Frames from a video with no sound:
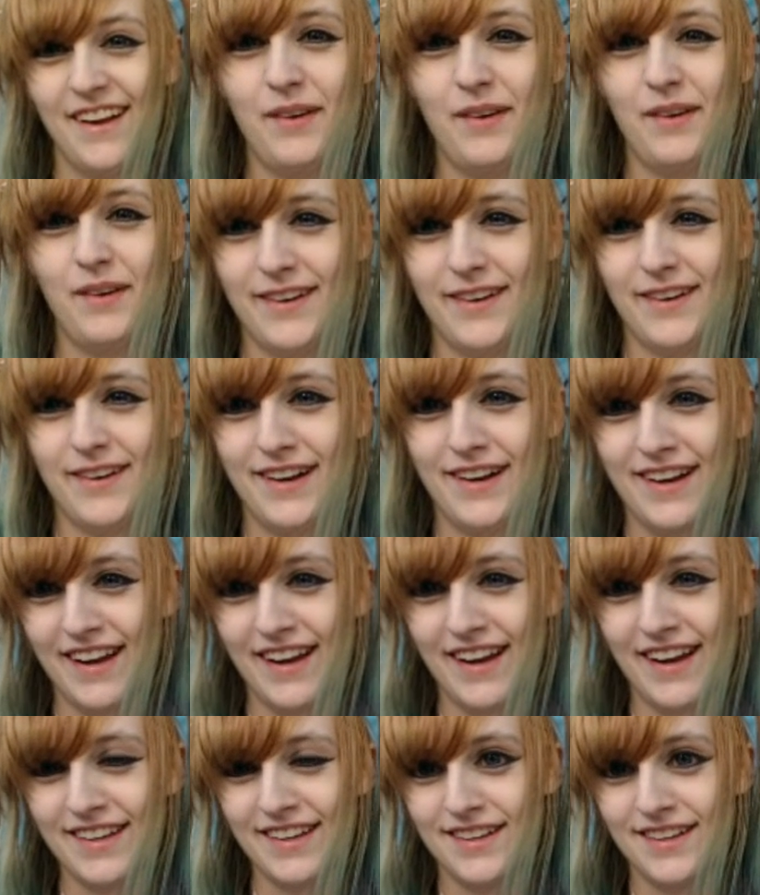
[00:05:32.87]
oh, whatever.
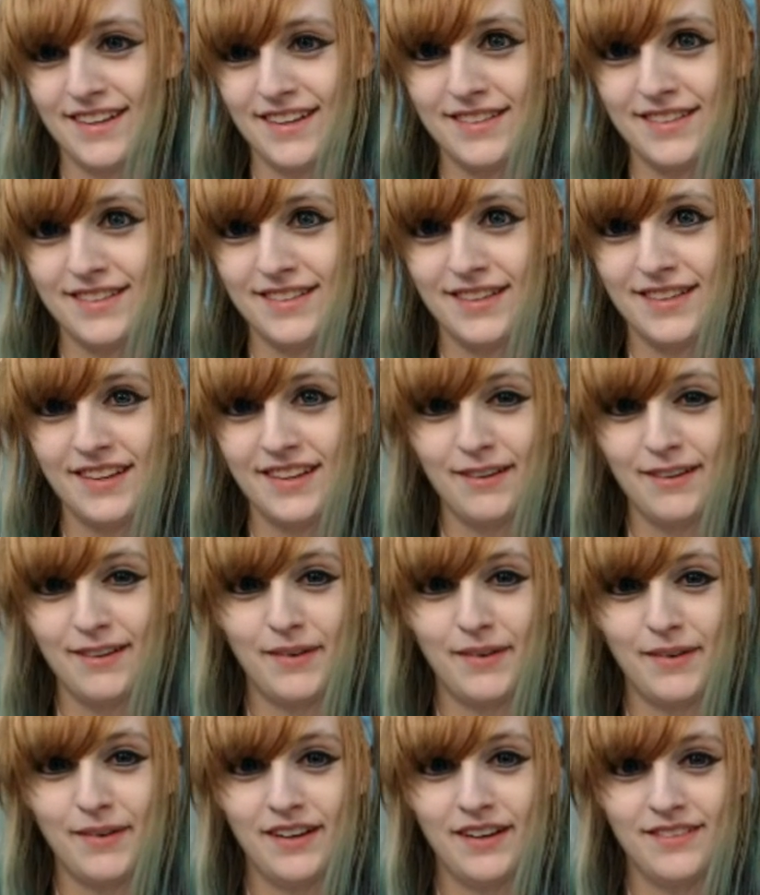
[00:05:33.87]
I guess it is.
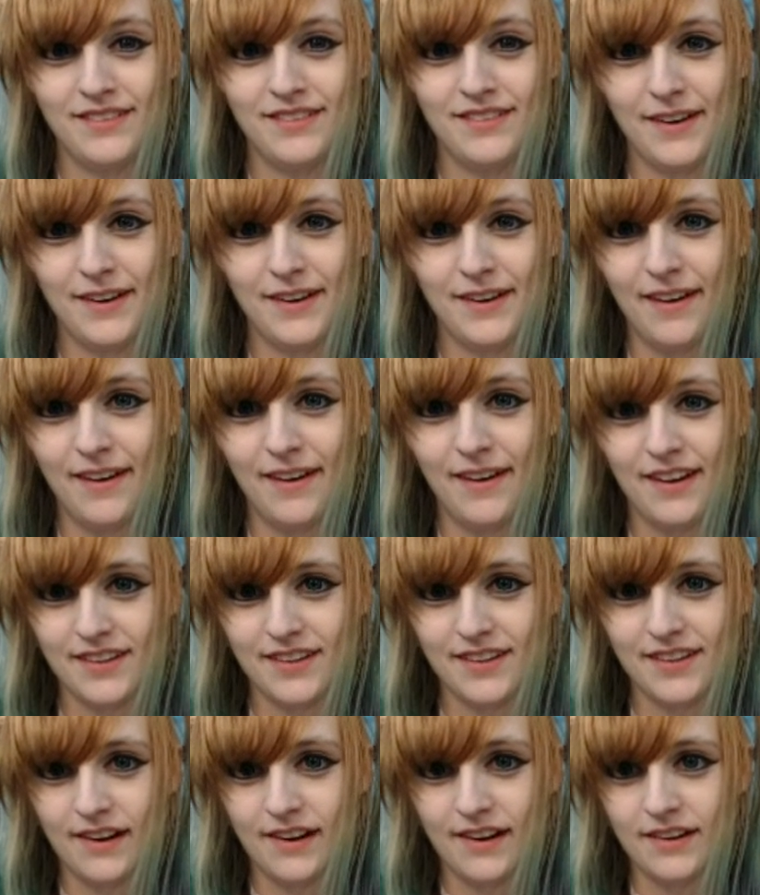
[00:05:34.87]
Never mind. All right, carry
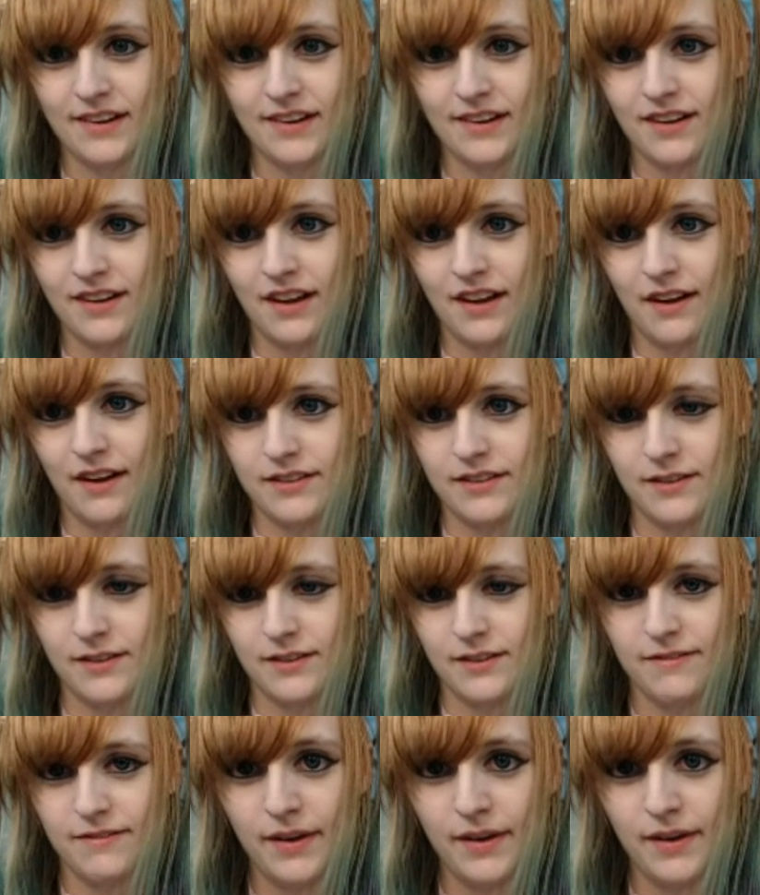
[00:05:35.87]
on, carry on. All right, so
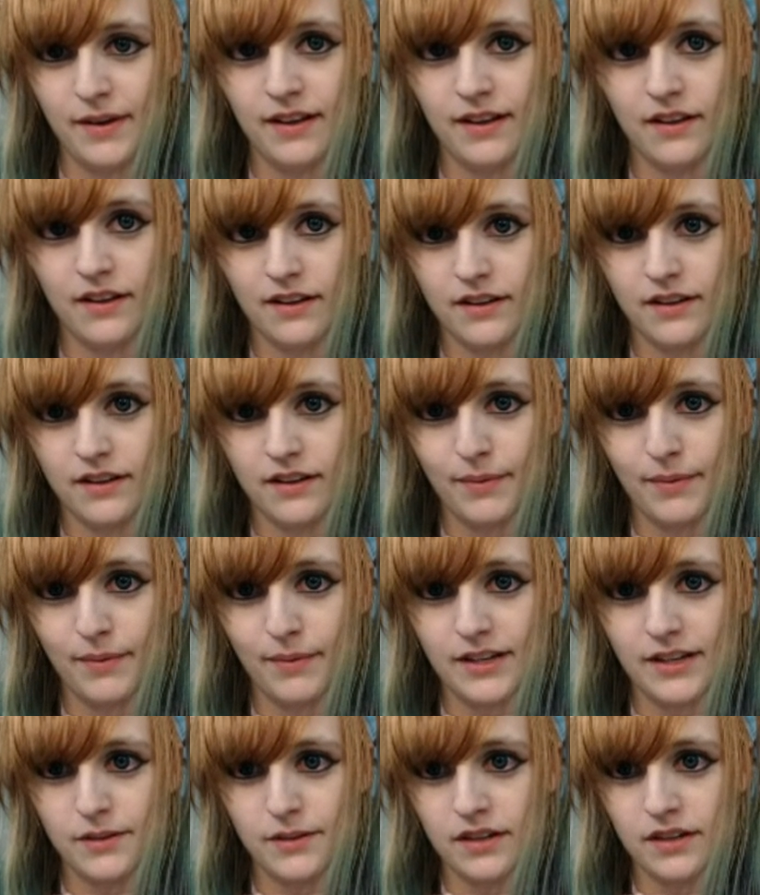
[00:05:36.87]
female, you
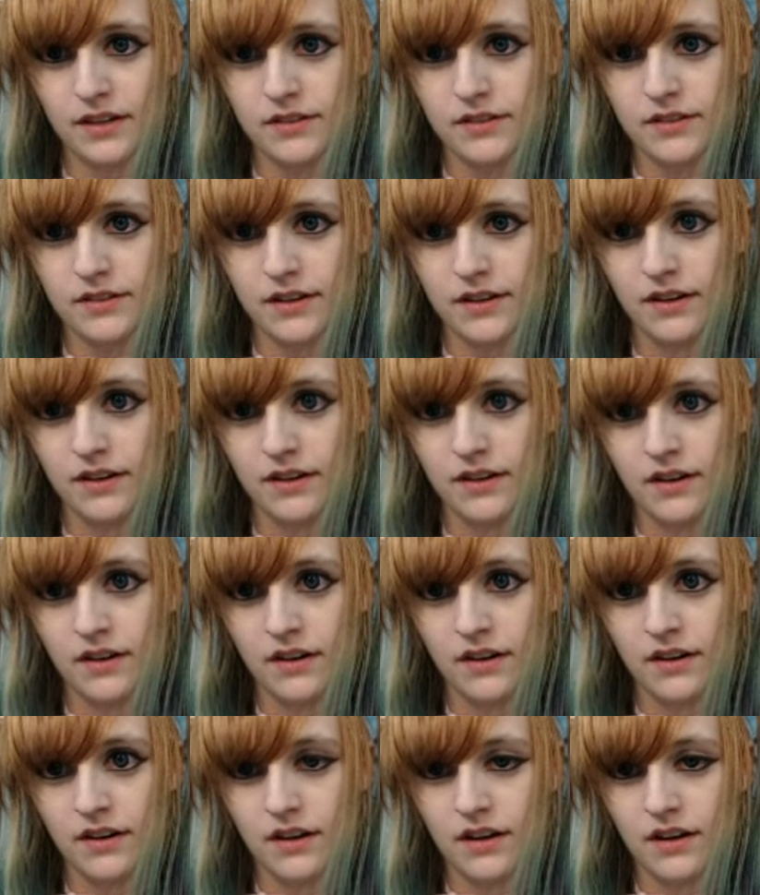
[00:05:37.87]
match your picture.
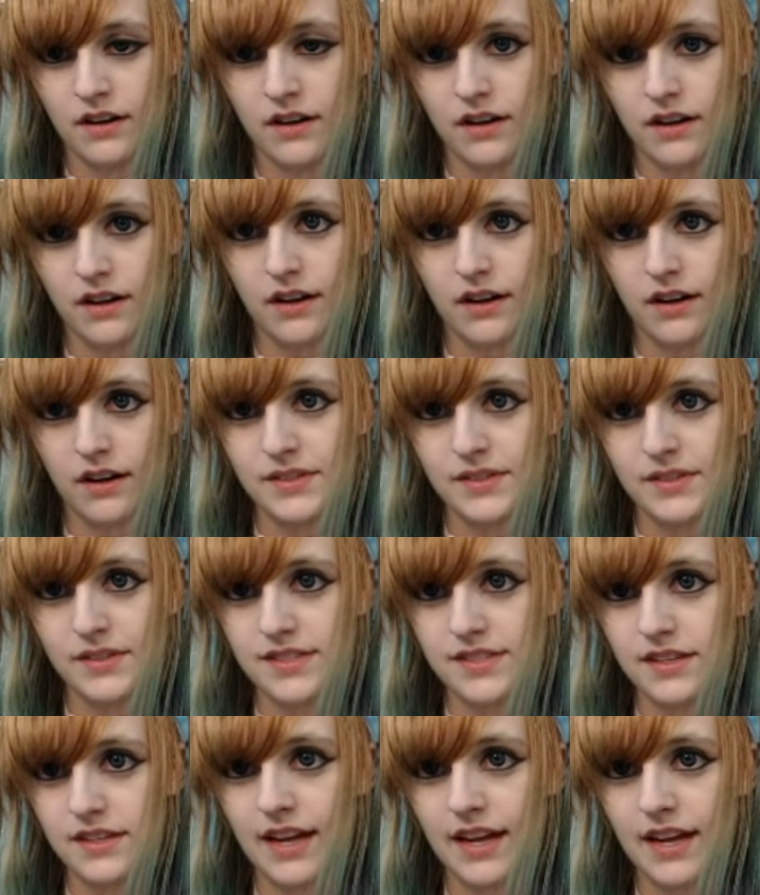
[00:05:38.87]
Uh, what's
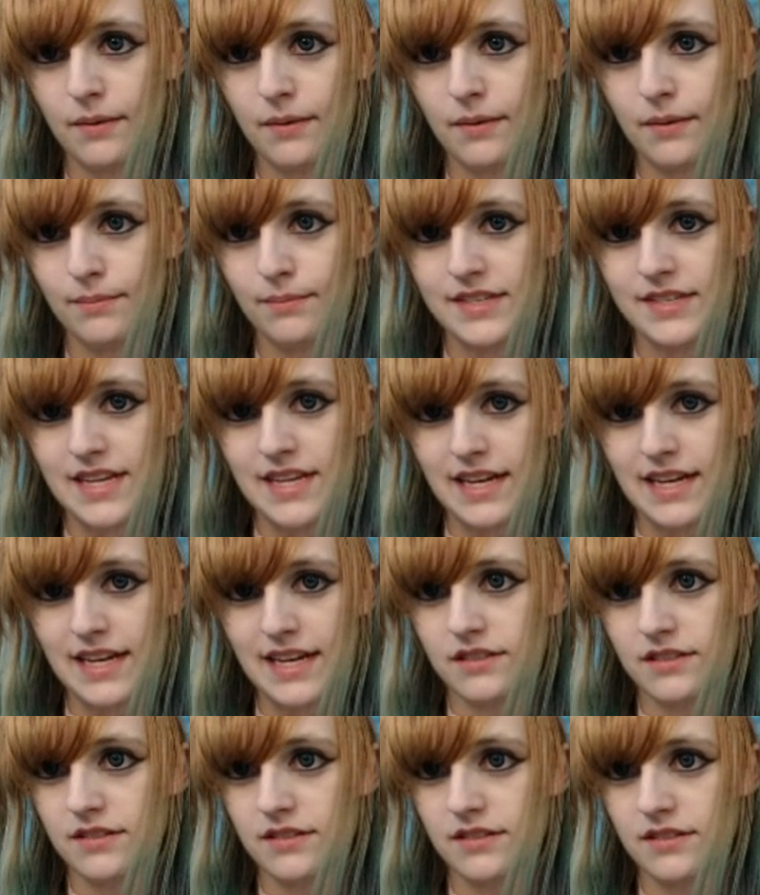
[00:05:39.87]
the damn
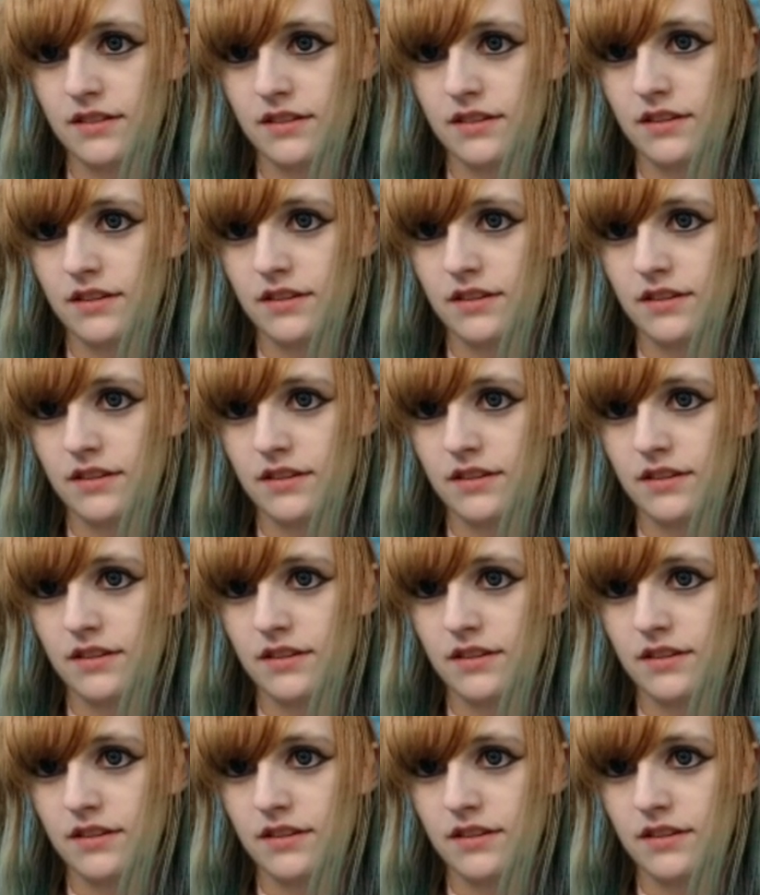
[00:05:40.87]
date?